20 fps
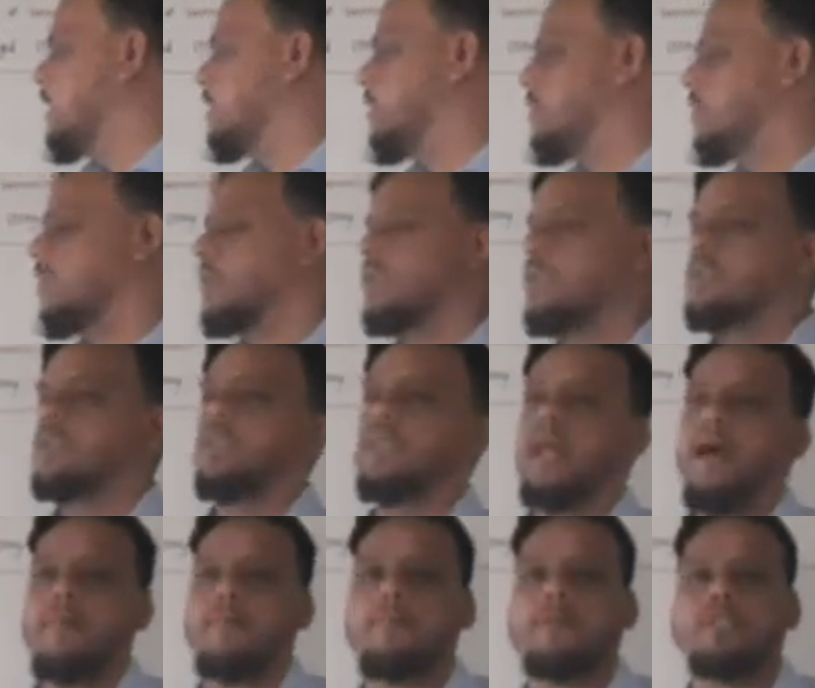here
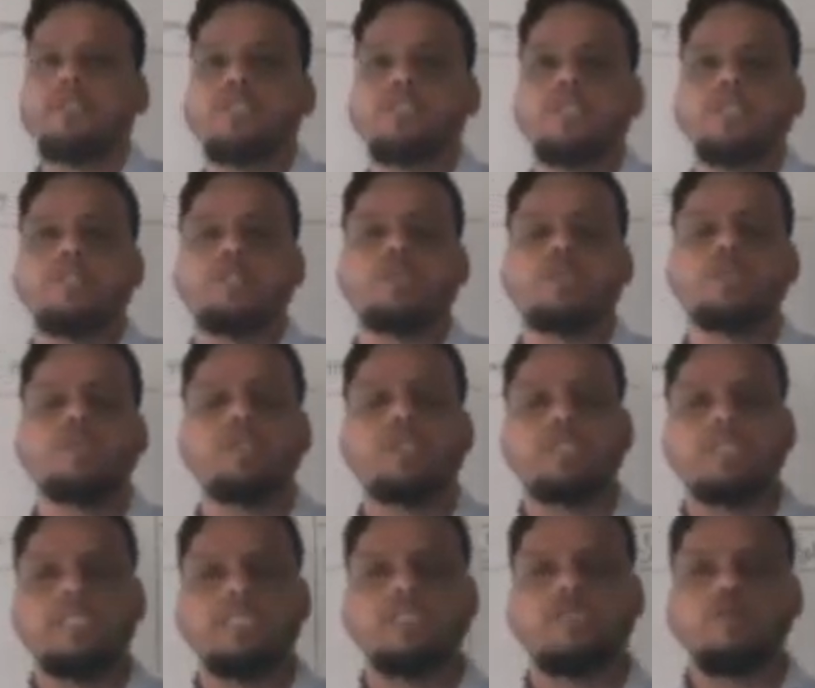the depreciation
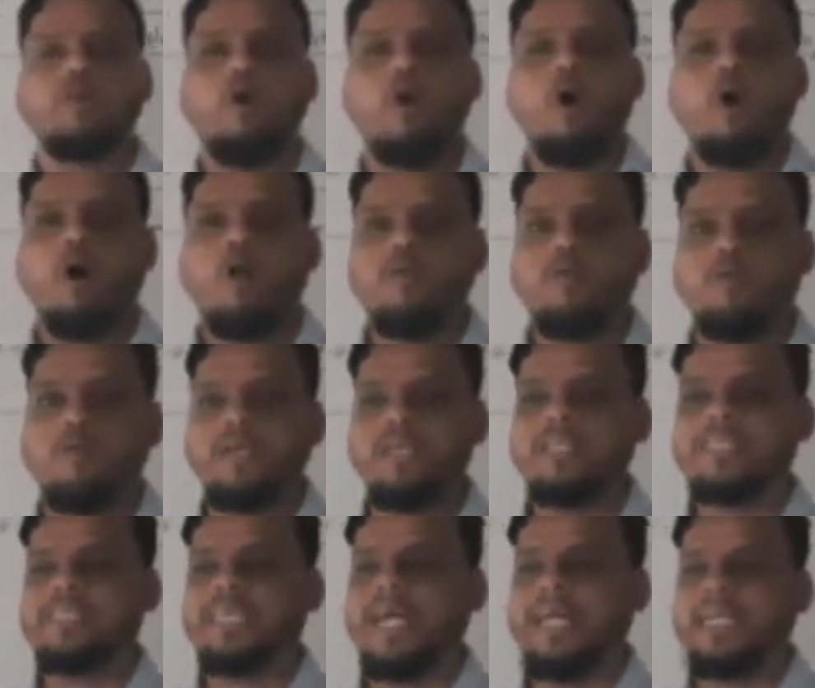is
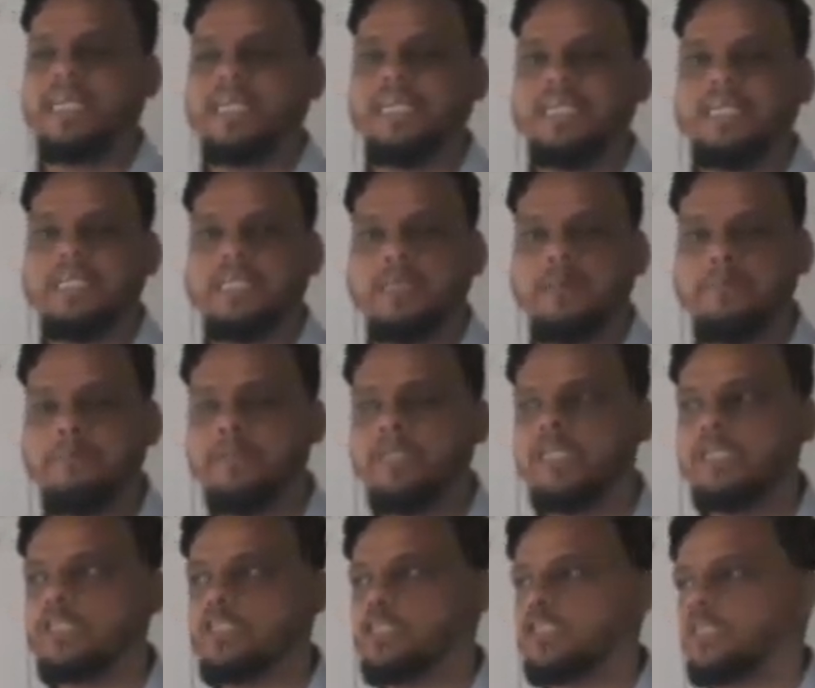always getting
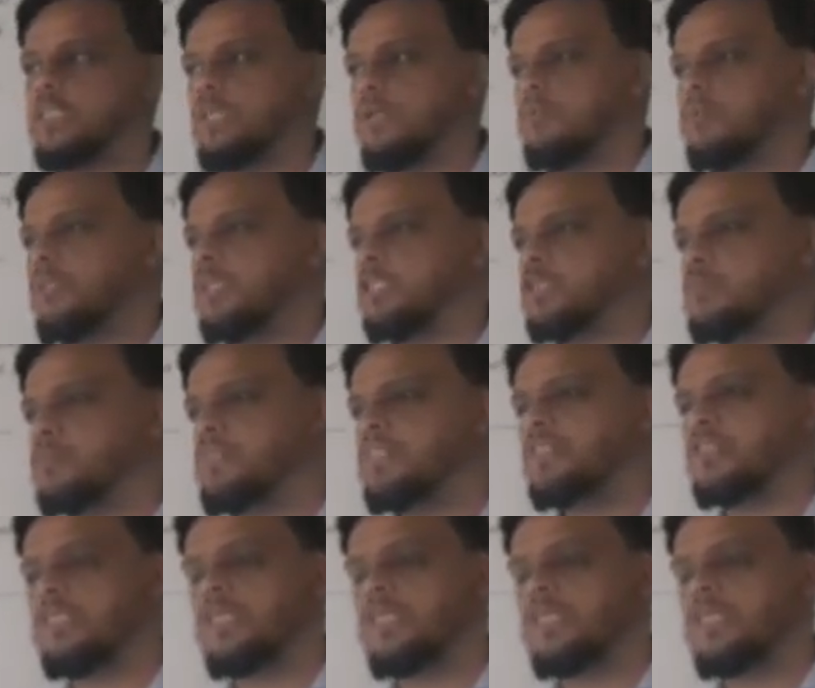diminished. Diminished means